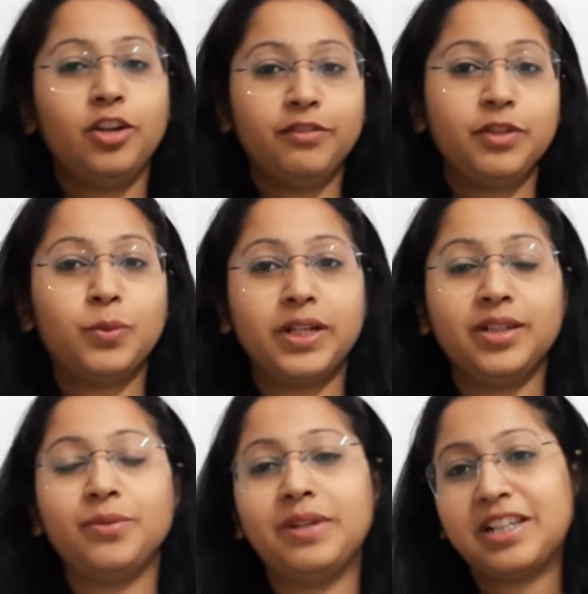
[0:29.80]

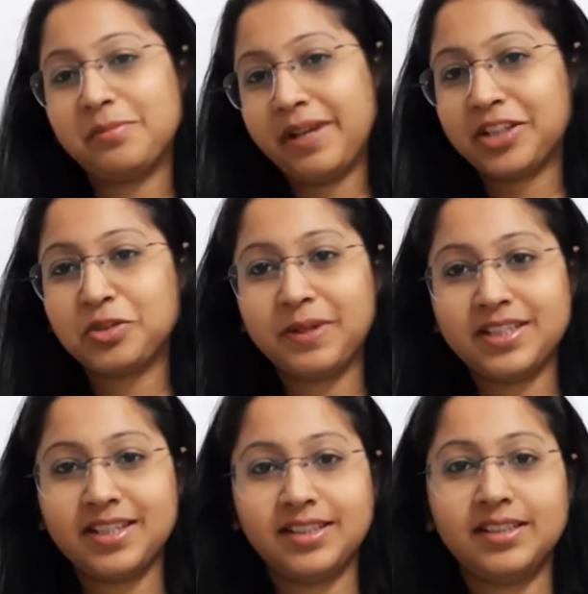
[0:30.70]
everyone, welcome back to my
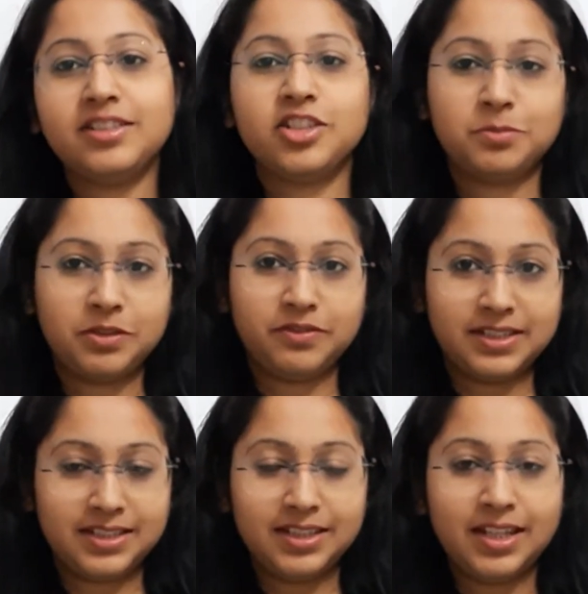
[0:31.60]
channel German
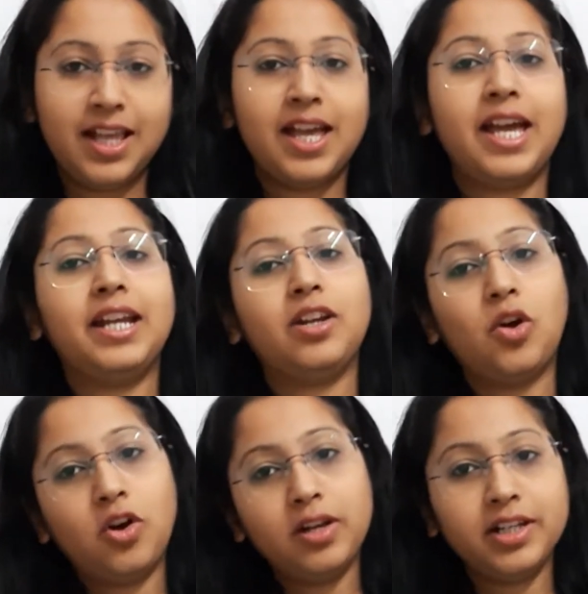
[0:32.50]
Wissen, and
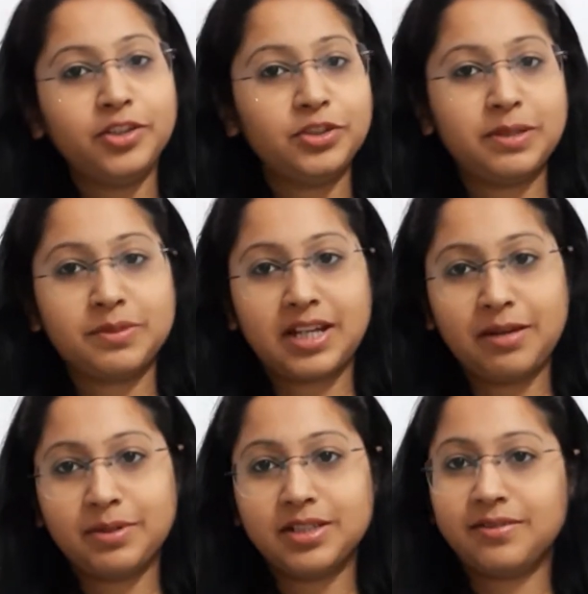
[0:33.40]
all our new
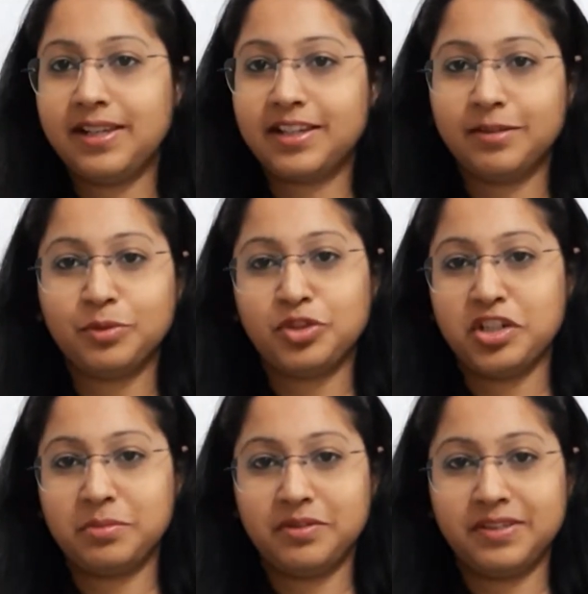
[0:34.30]
subscribers, welcome to
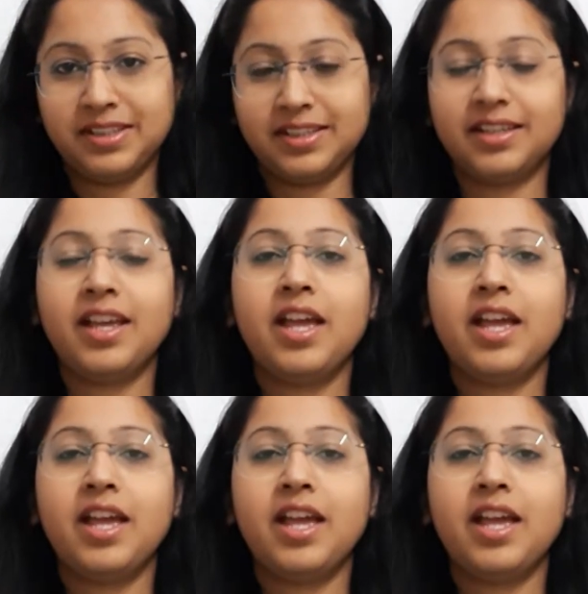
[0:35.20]
German Wissen.